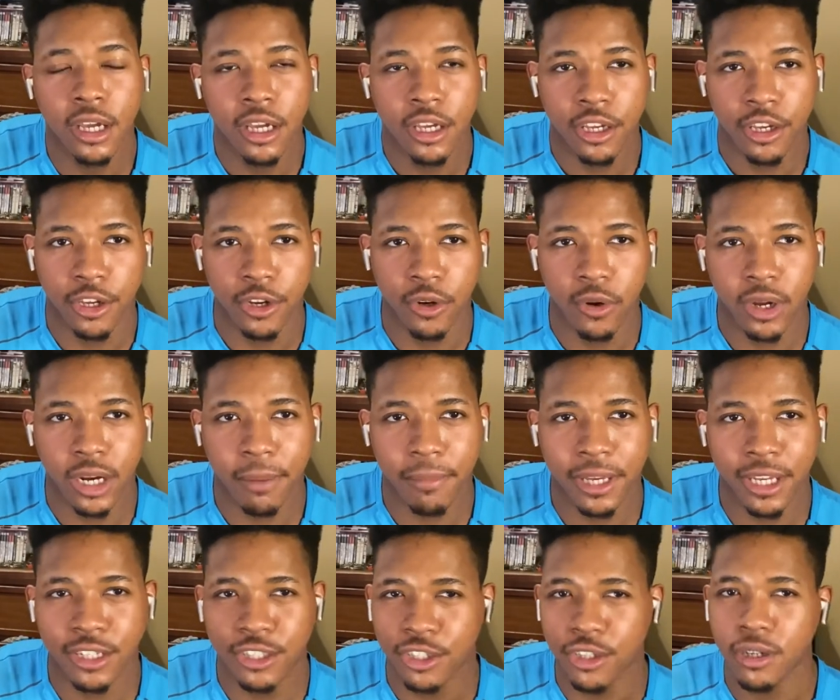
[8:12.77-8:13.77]
You know what I
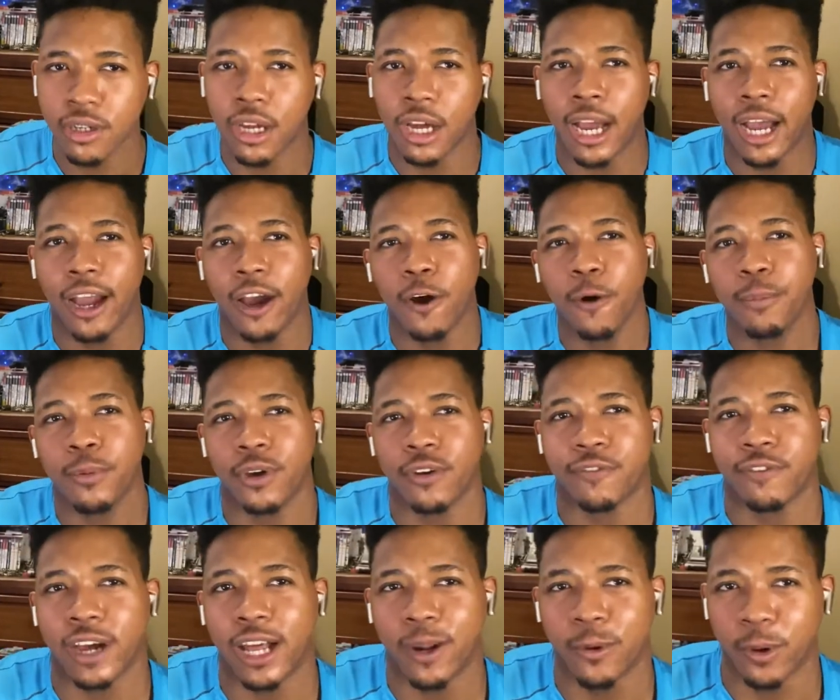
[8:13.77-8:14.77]
mean? I hope you're
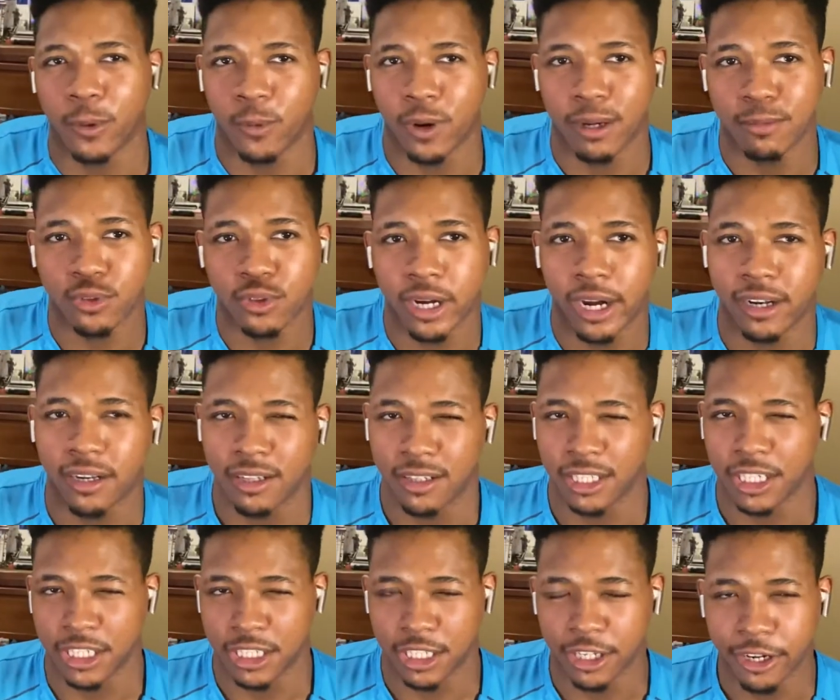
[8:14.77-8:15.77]
following where I'm trying to
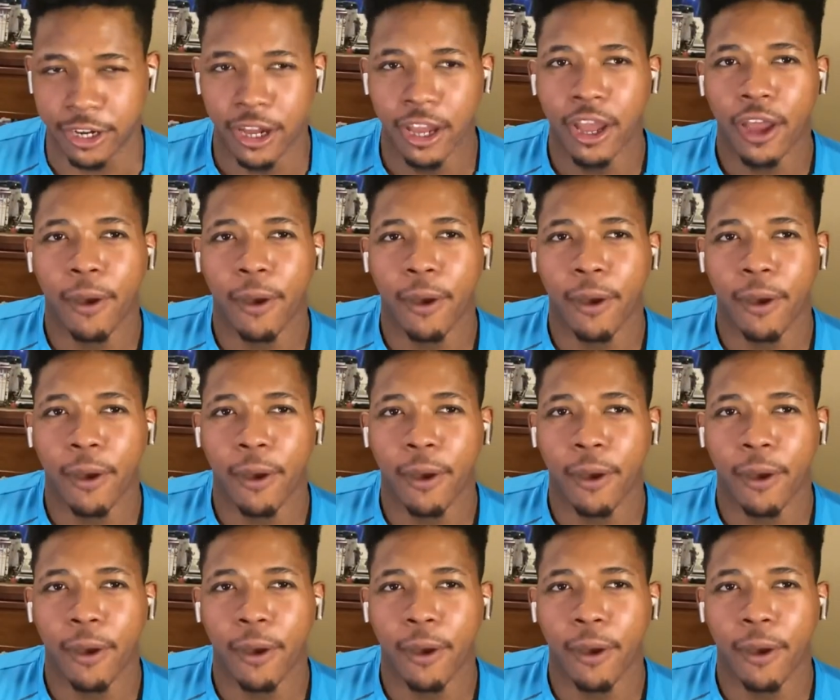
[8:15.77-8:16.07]
lead you.